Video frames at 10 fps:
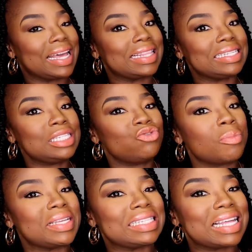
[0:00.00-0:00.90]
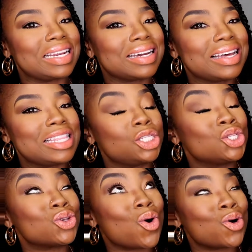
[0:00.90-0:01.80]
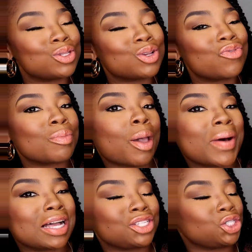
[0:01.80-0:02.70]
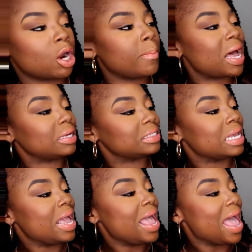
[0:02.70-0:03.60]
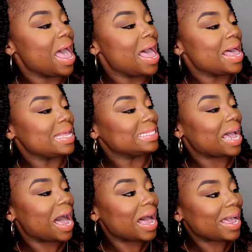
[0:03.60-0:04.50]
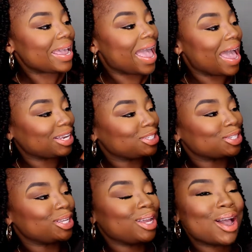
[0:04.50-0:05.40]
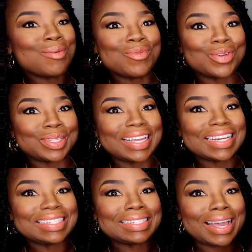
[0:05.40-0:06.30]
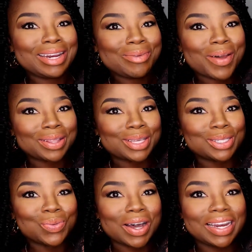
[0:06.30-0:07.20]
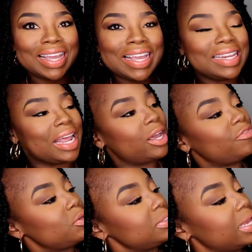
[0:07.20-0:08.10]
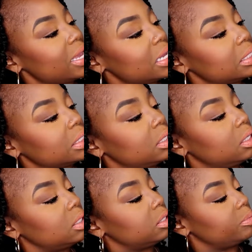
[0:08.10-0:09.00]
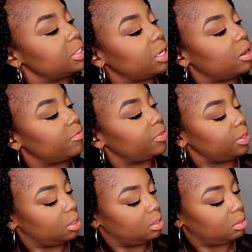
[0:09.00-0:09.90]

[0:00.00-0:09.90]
Now, this is from Aesthetica. This is also from my BoxyCharm box. And I actually am really excited about this one. Now, if you take a look, let me take off the...